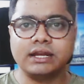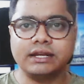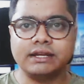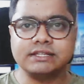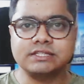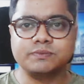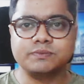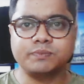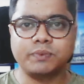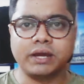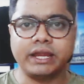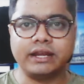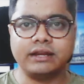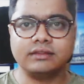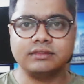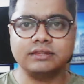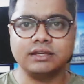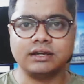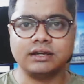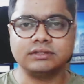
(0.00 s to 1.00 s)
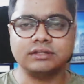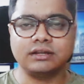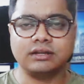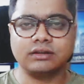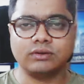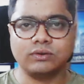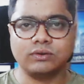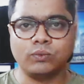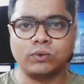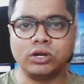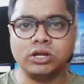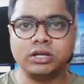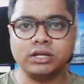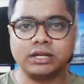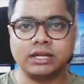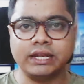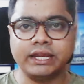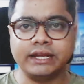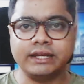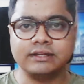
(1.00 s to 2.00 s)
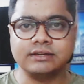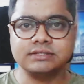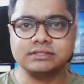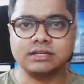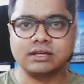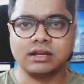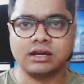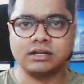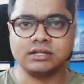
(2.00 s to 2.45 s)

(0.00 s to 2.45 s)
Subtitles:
despite the other world leaders are